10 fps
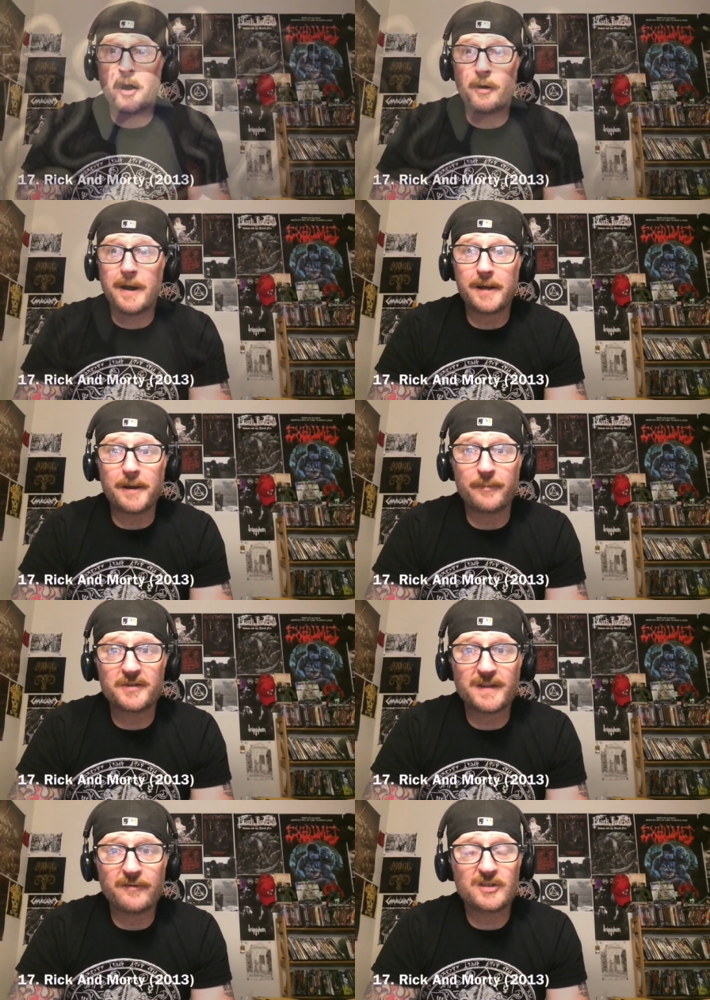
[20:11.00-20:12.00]
All right, number
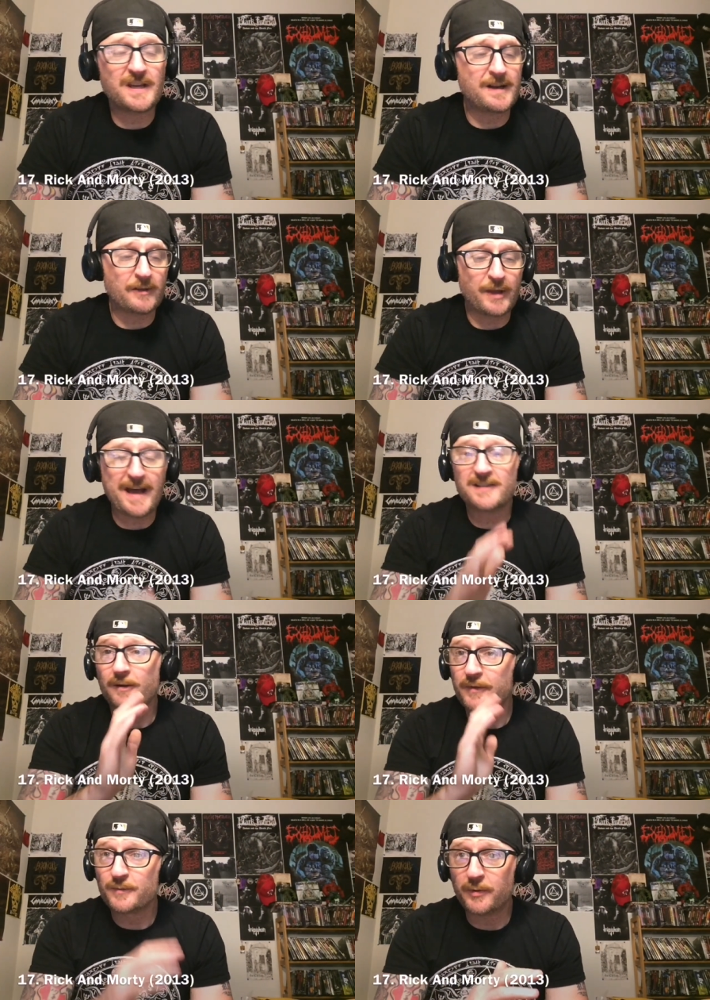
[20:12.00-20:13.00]
17 and last
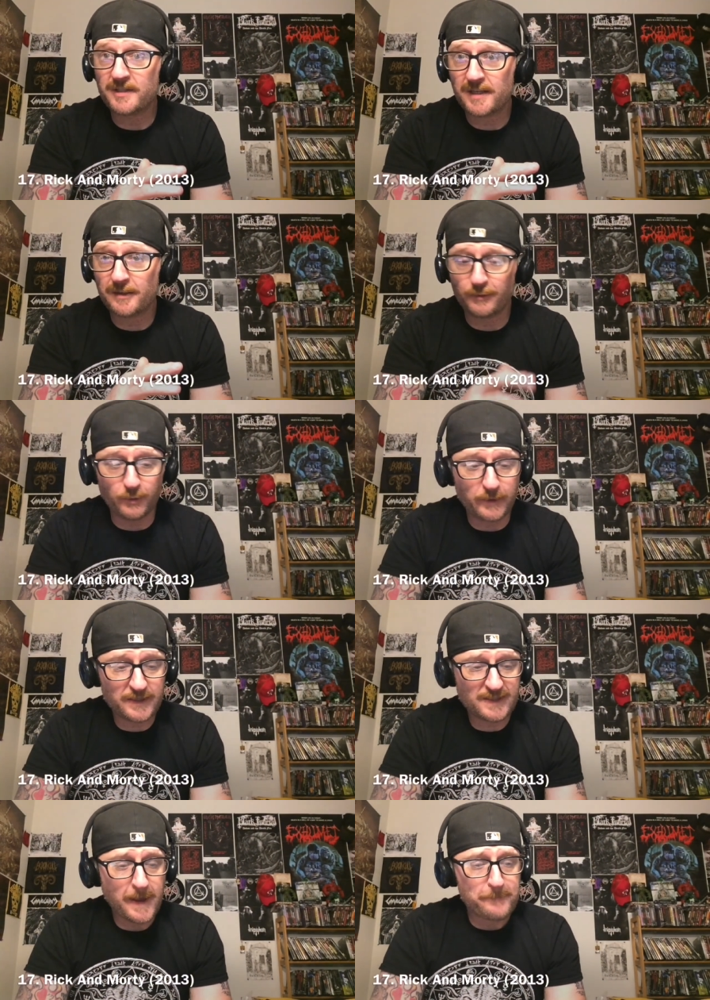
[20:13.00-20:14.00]
on this particular
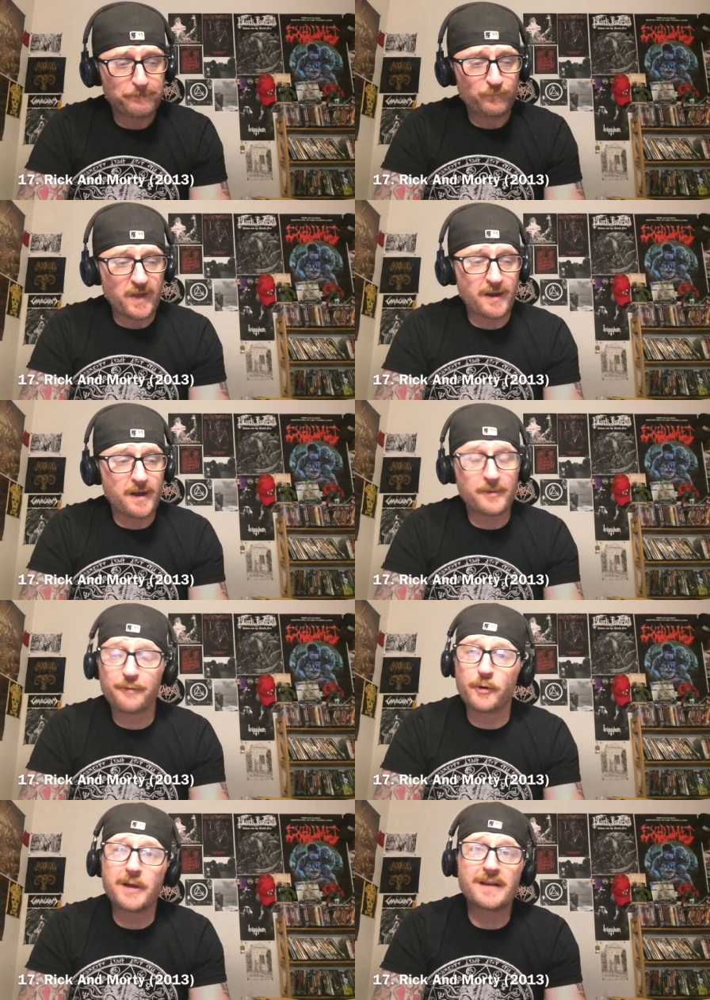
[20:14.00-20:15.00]
list. Uh, I'm going to throw you